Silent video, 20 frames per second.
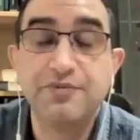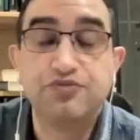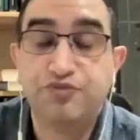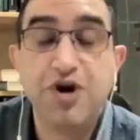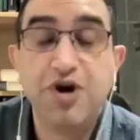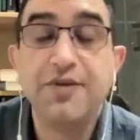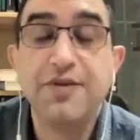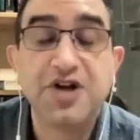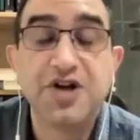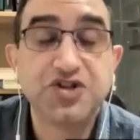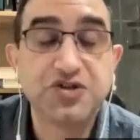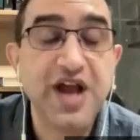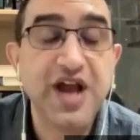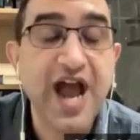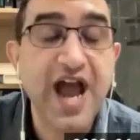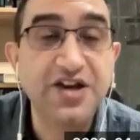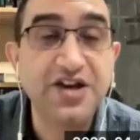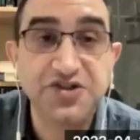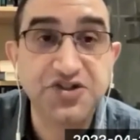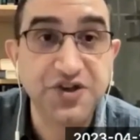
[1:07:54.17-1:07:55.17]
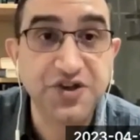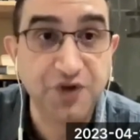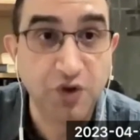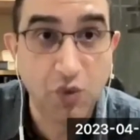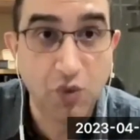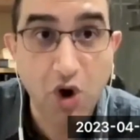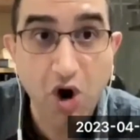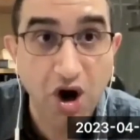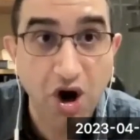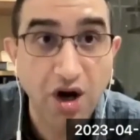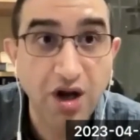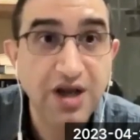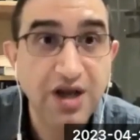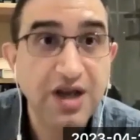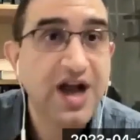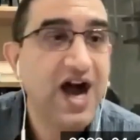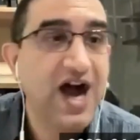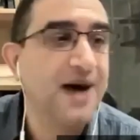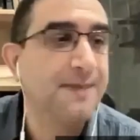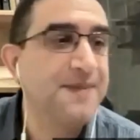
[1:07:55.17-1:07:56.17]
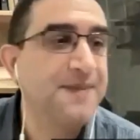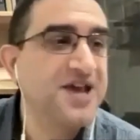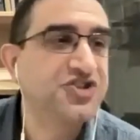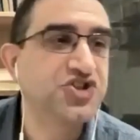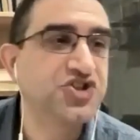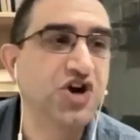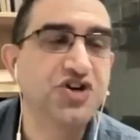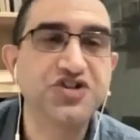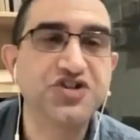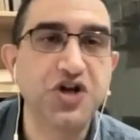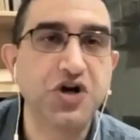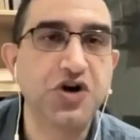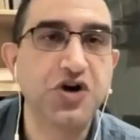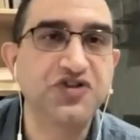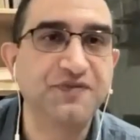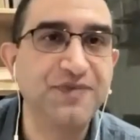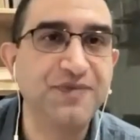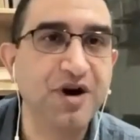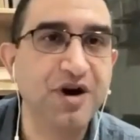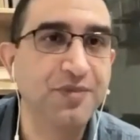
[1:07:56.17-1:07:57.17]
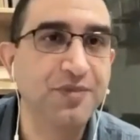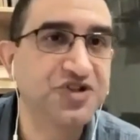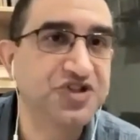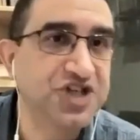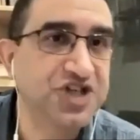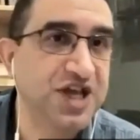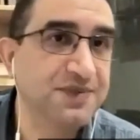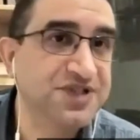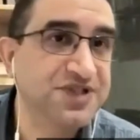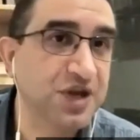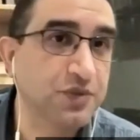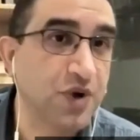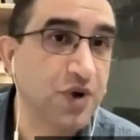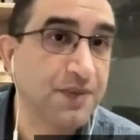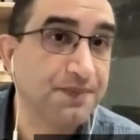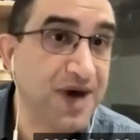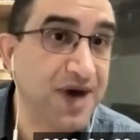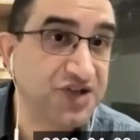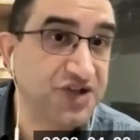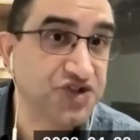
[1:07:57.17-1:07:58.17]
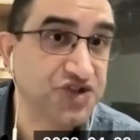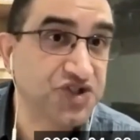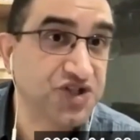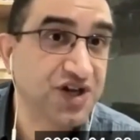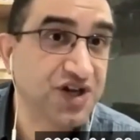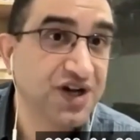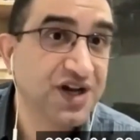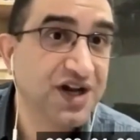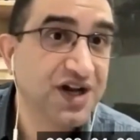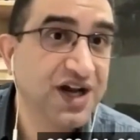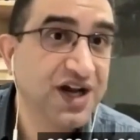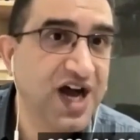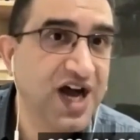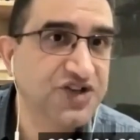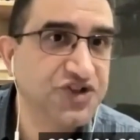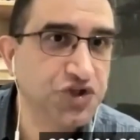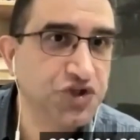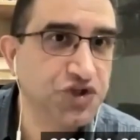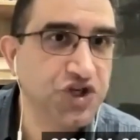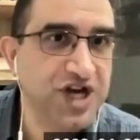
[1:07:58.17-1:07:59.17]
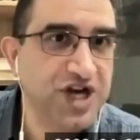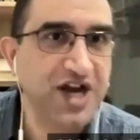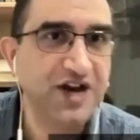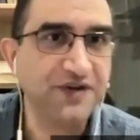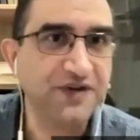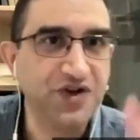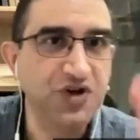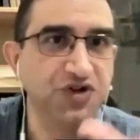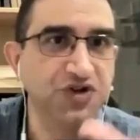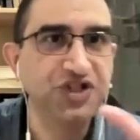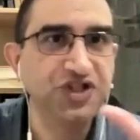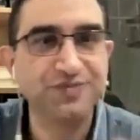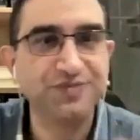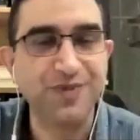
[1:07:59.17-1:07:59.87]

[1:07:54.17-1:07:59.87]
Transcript: pretty much had a civil war based on a series of pyramid schemes that went bust. So she kind of uses